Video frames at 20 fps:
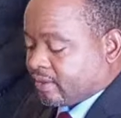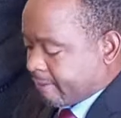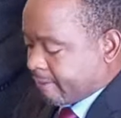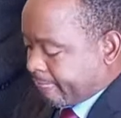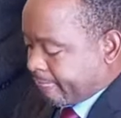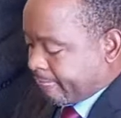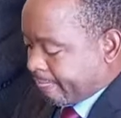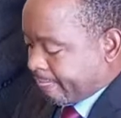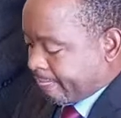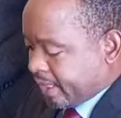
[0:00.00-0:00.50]

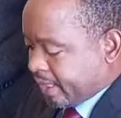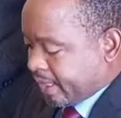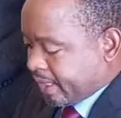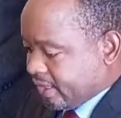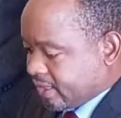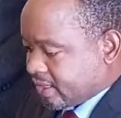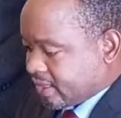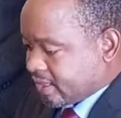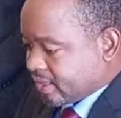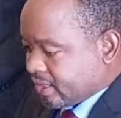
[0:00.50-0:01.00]

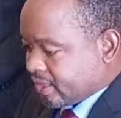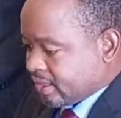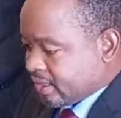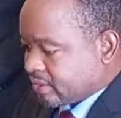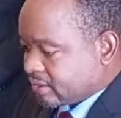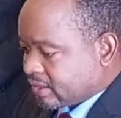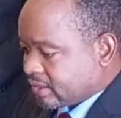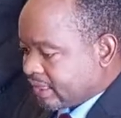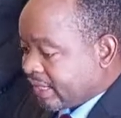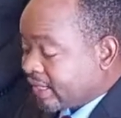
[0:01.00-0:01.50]
election
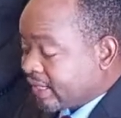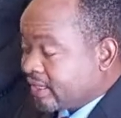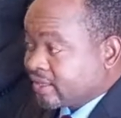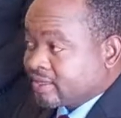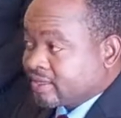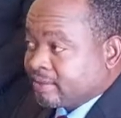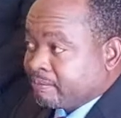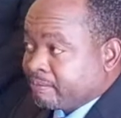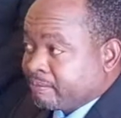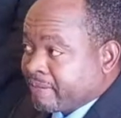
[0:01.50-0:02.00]
against the
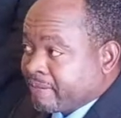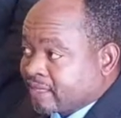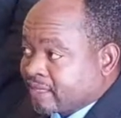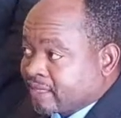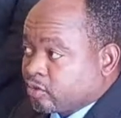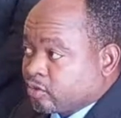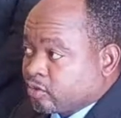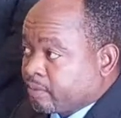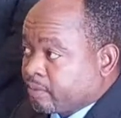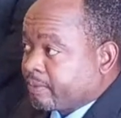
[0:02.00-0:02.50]
backdrop
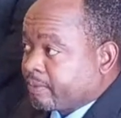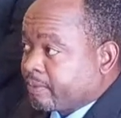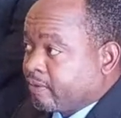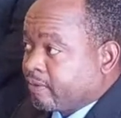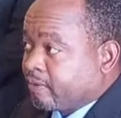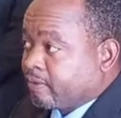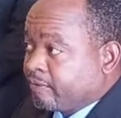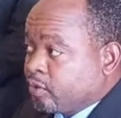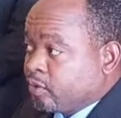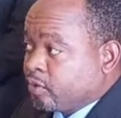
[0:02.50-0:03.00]
of
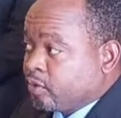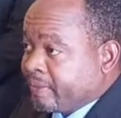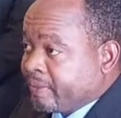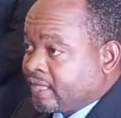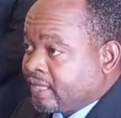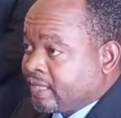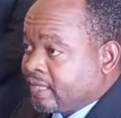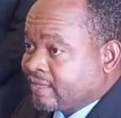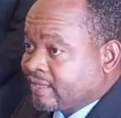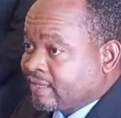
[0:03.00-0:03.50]
UPND
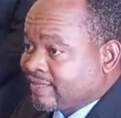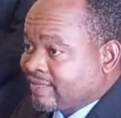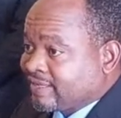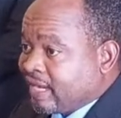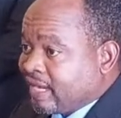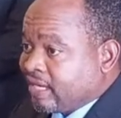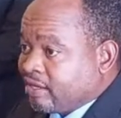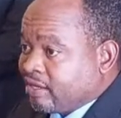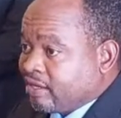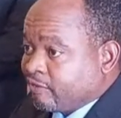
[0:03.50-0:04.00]

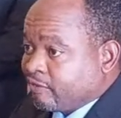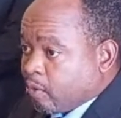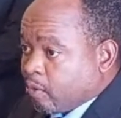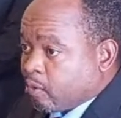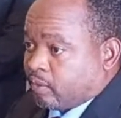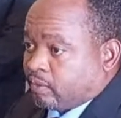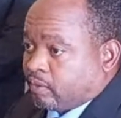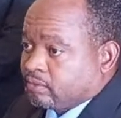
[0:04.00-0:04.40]
standing for